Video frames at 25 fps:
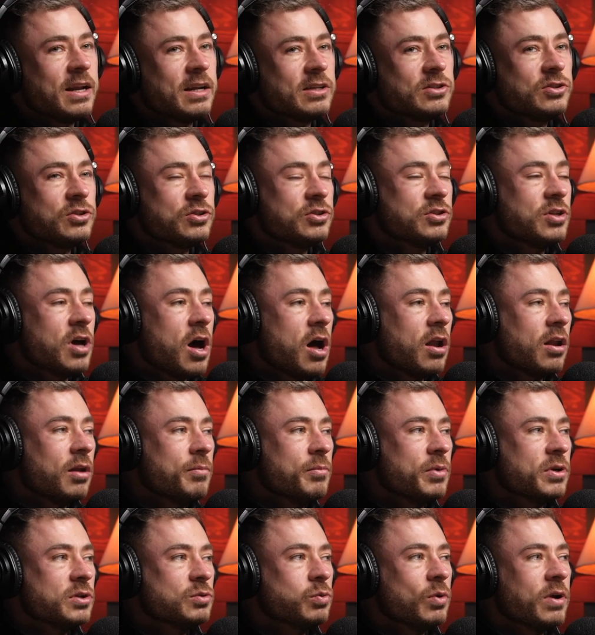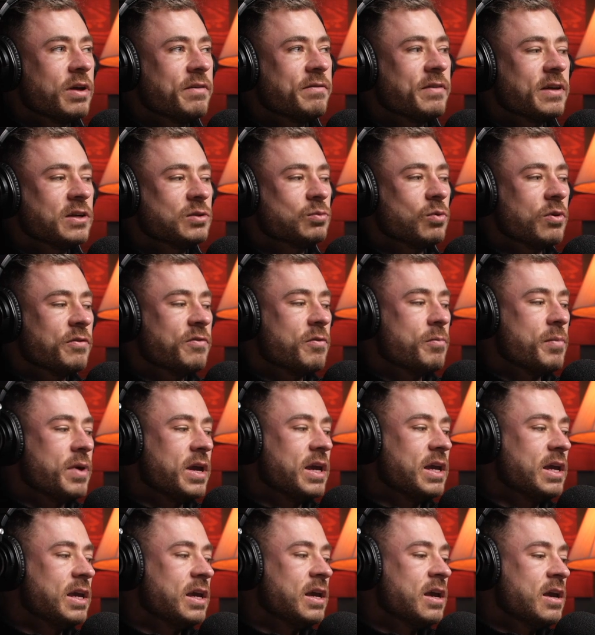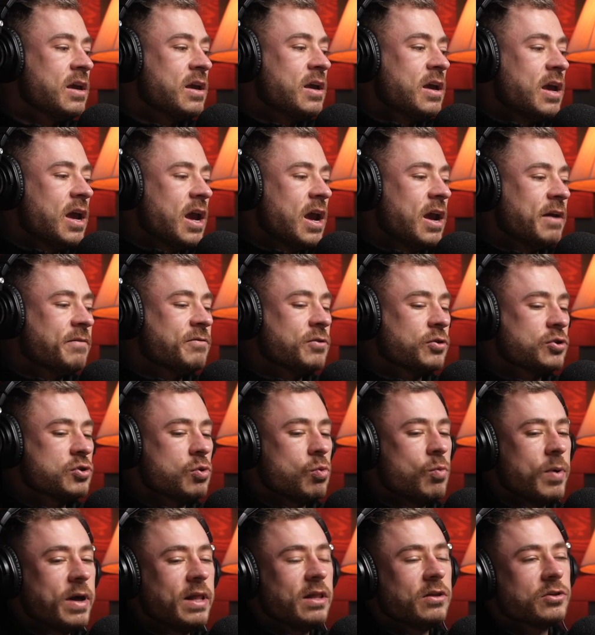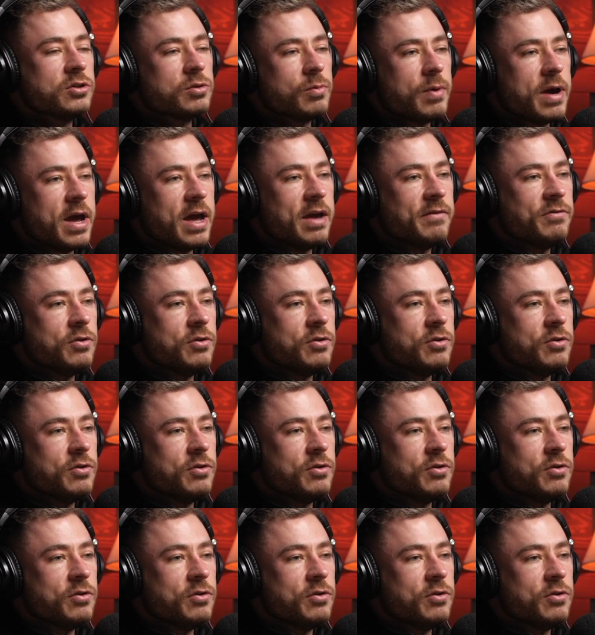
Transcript: And it's just dawdling. But it's one of the things where for me, if there's a will, there's a way.